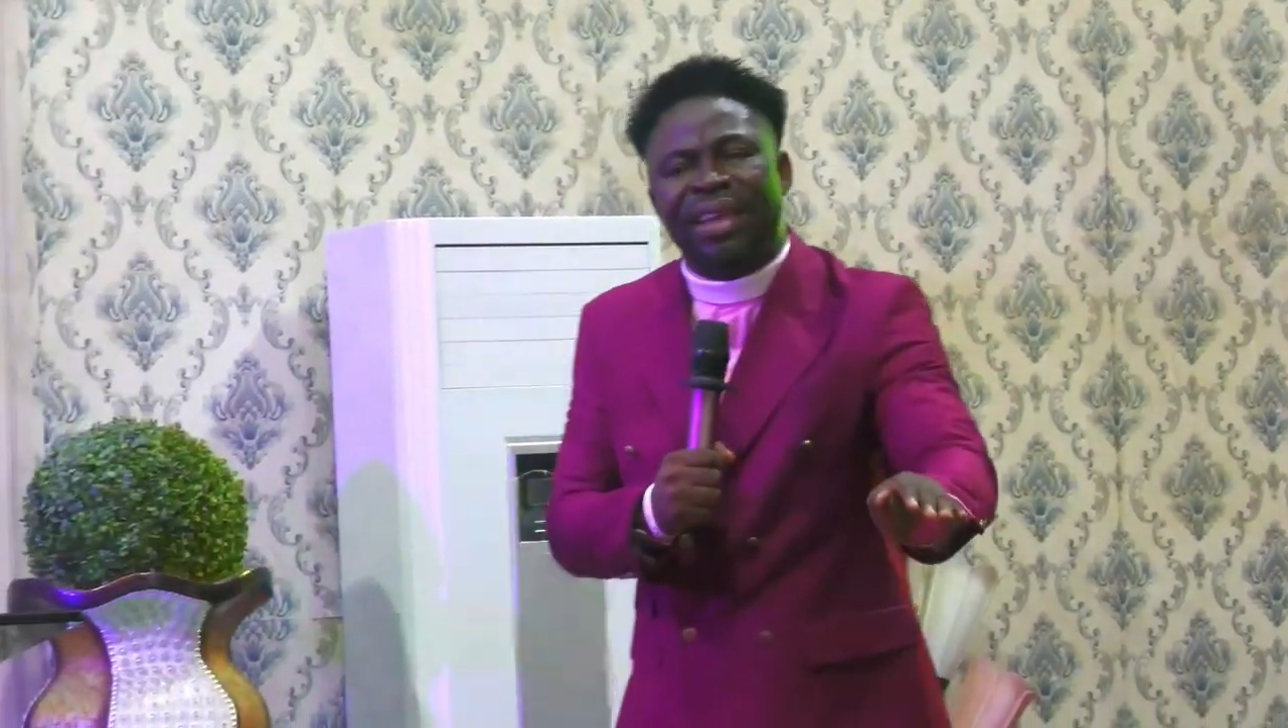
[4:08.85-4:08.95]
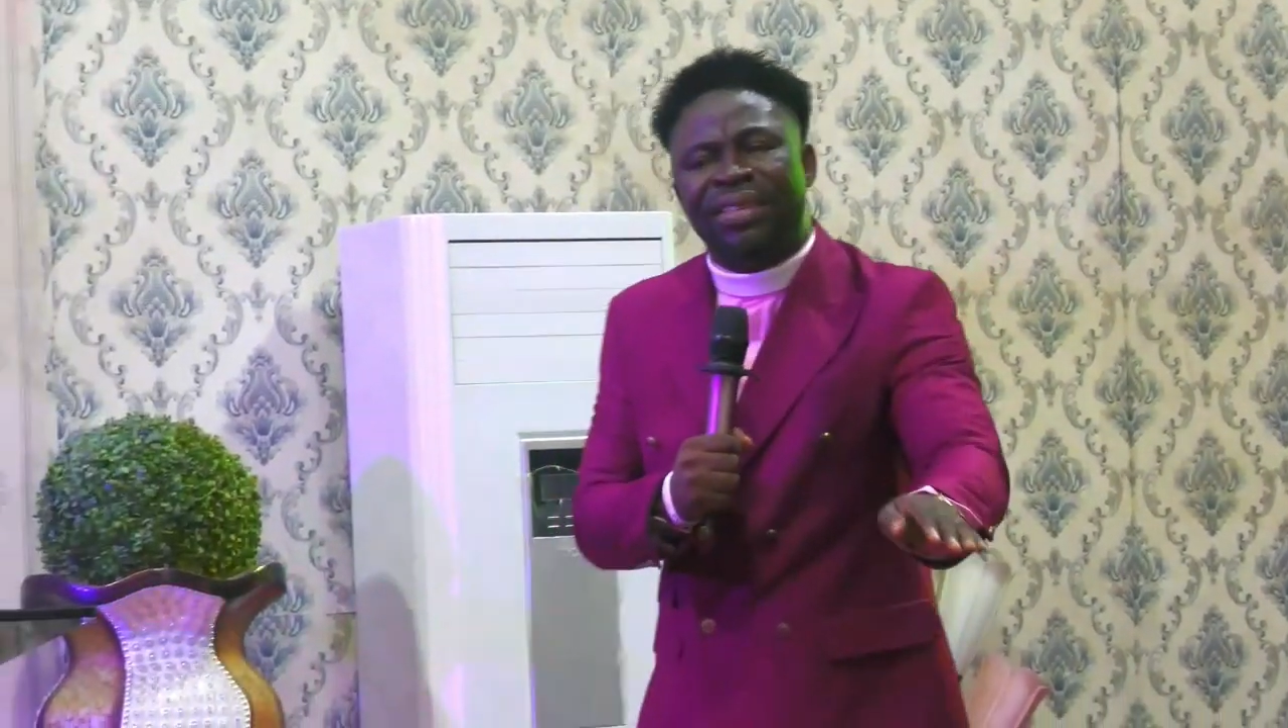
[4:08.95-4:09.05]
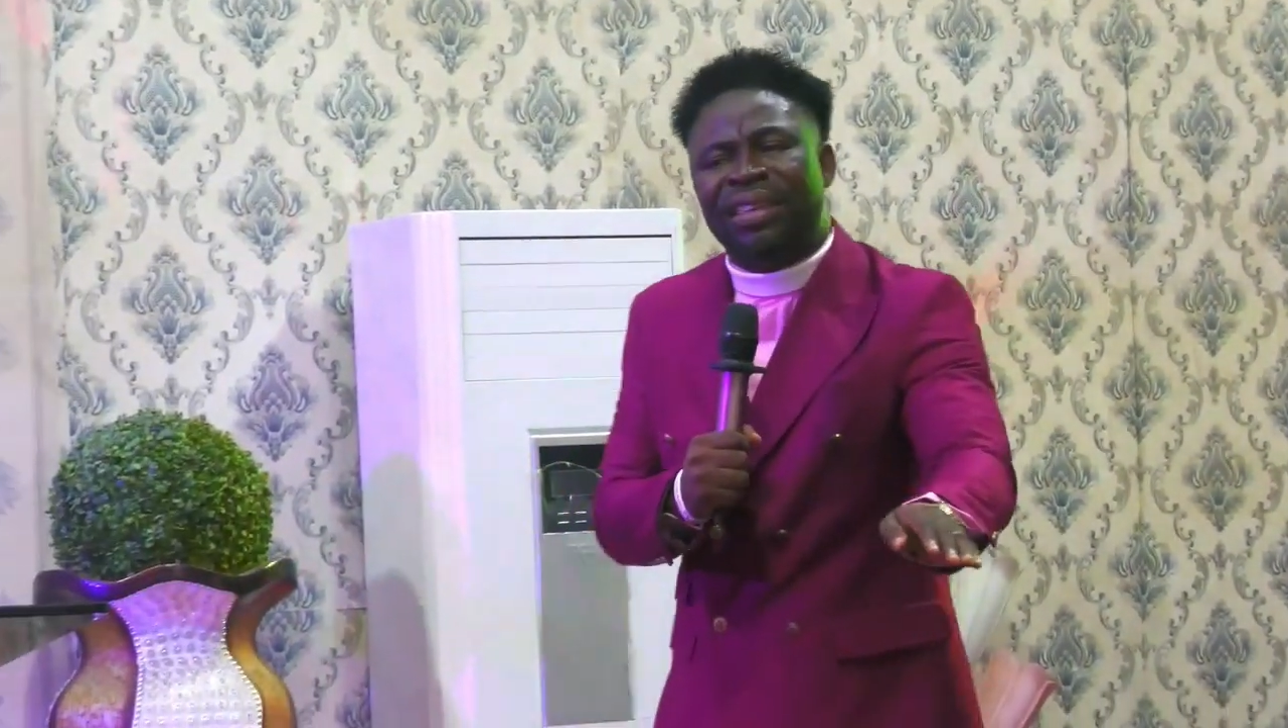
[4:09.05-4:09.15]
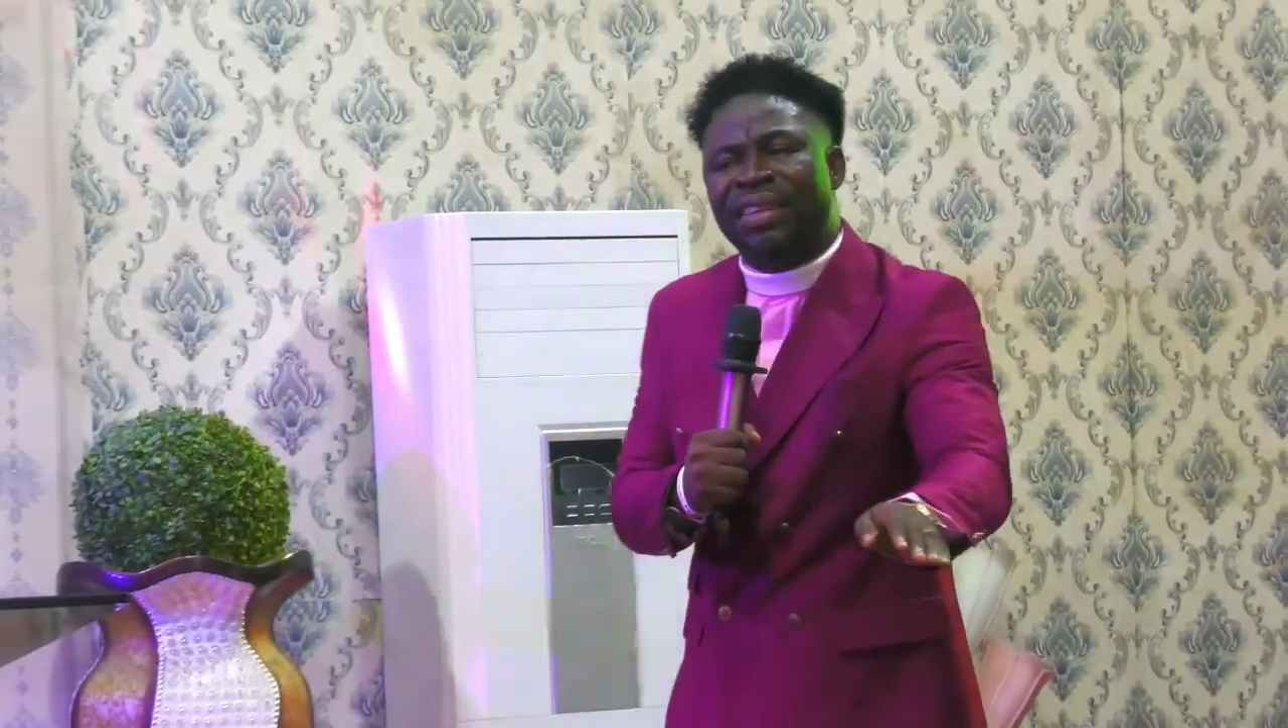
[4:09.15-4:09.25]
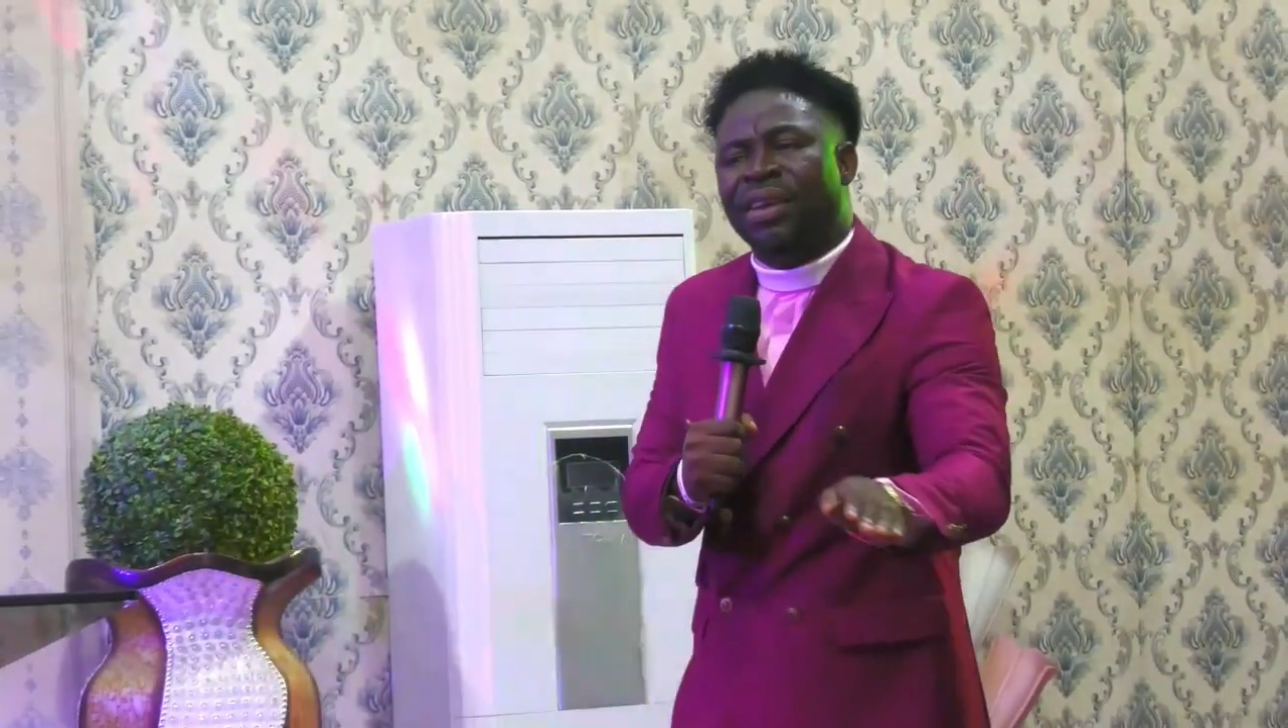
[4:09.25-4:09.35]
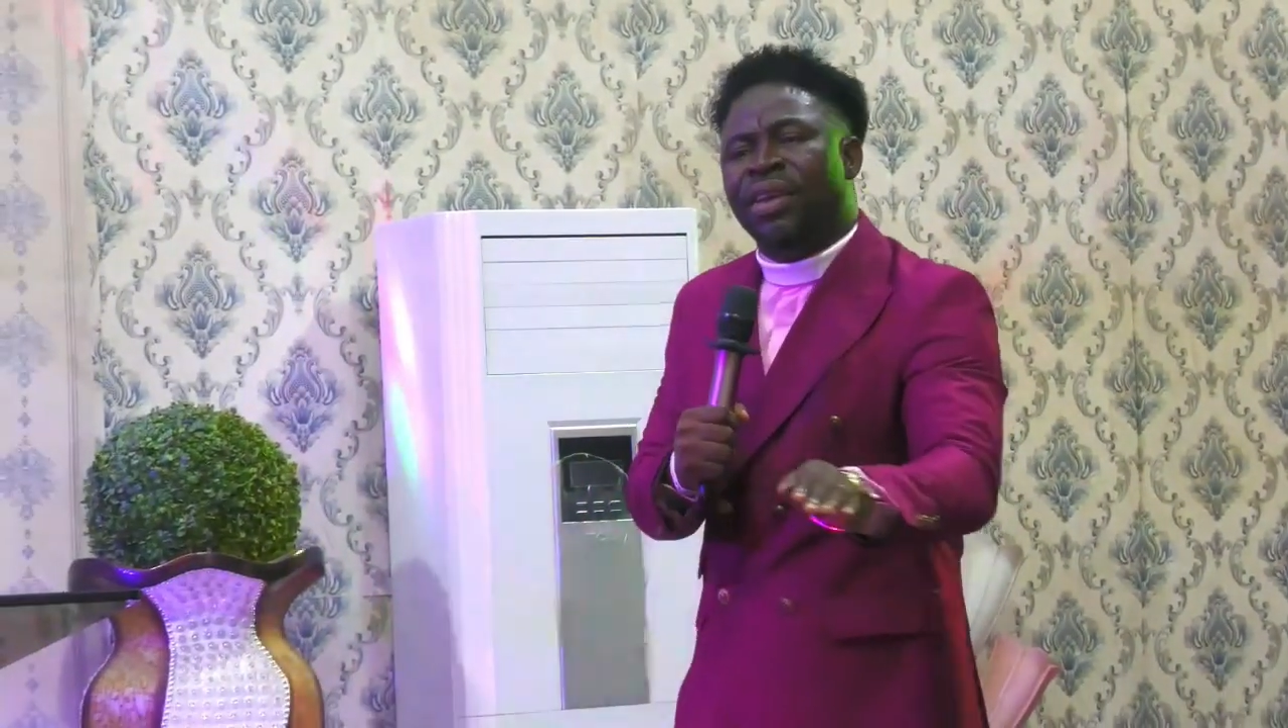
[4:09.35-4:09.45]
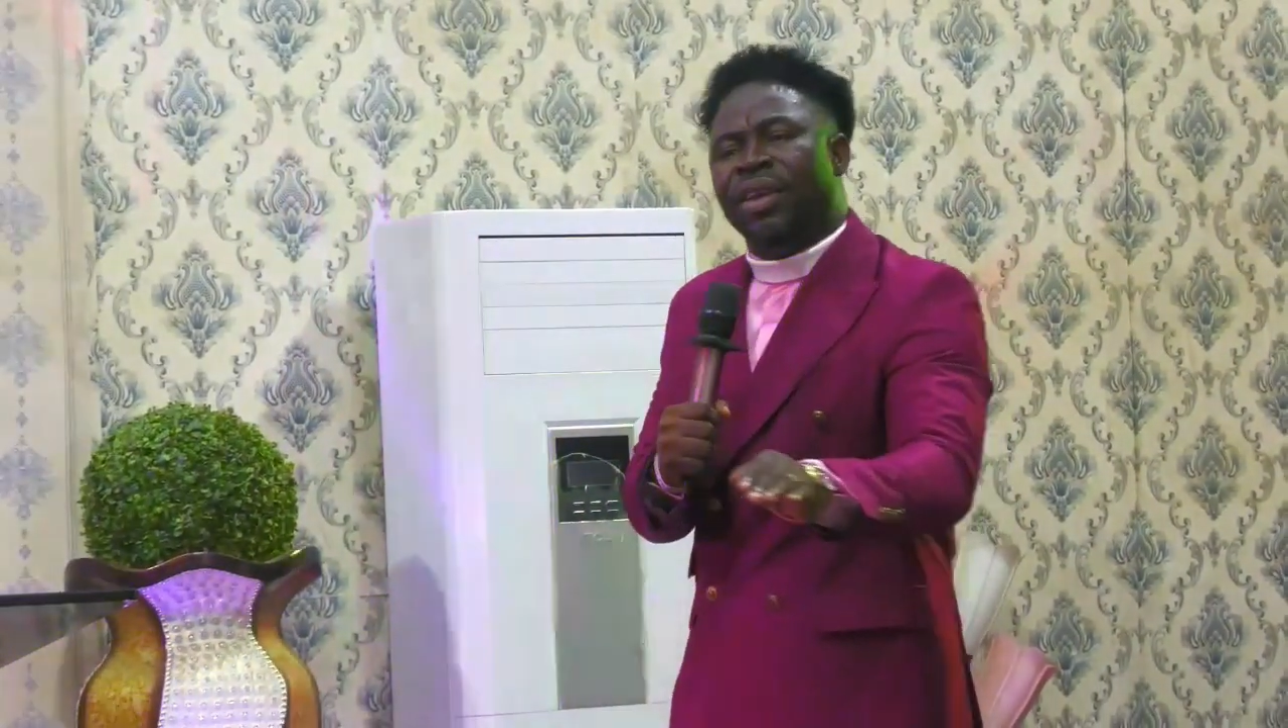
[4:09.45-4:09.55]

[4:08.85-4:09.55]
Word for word: insect in